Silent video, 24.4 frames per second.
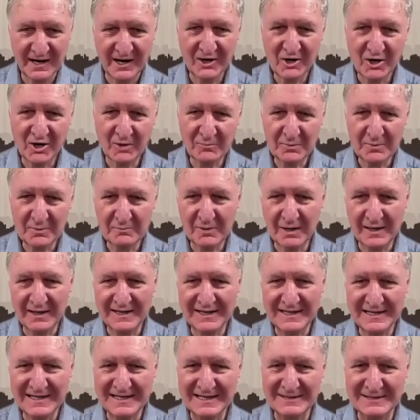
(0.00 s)
a copper
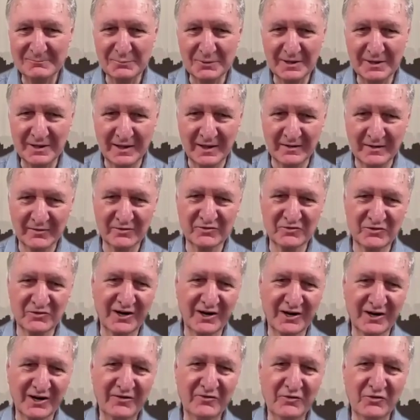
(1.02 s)
mining company that has
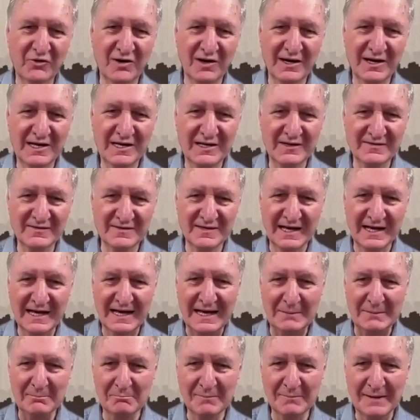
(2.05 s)
just released
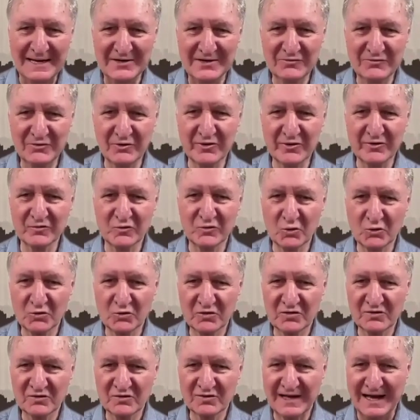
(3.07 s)
a major
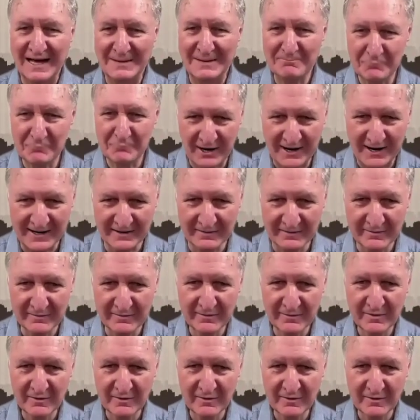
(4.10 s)
resources upgrade